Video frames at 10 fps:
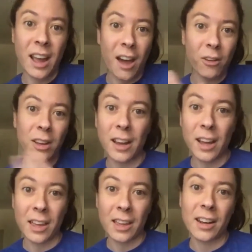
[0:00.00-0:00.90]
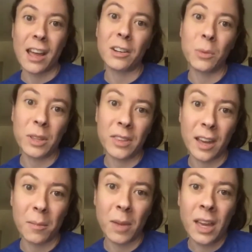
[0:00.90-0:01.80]
How can I connect with
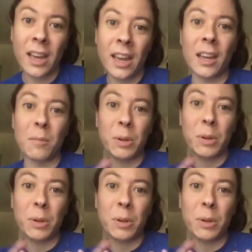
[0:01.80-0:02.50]
them and